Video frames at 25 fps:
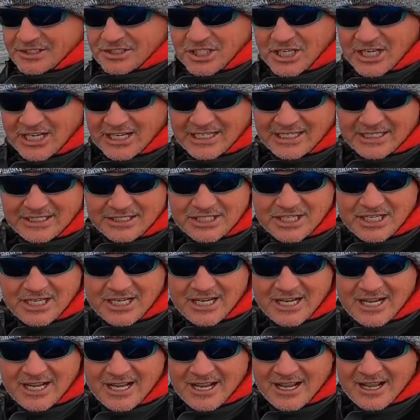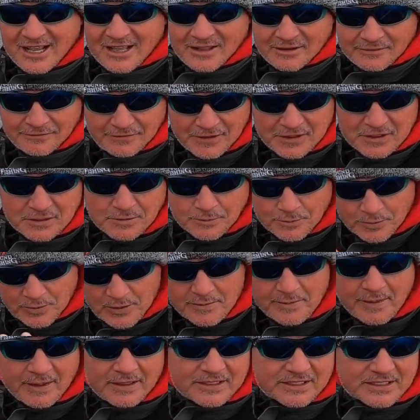change, the fish are
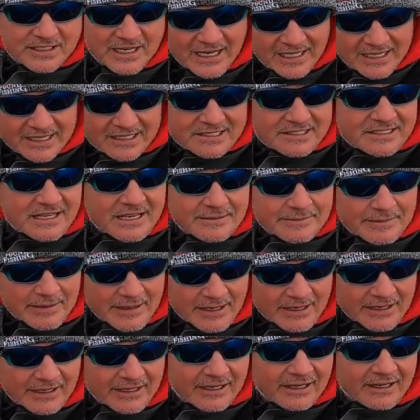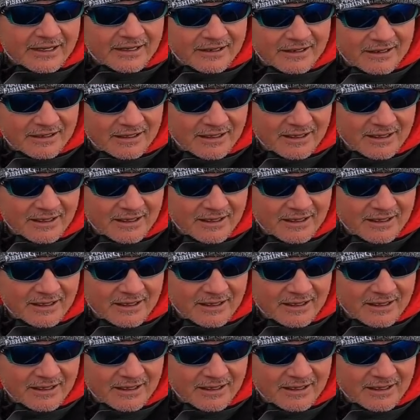pretty much staying in the same area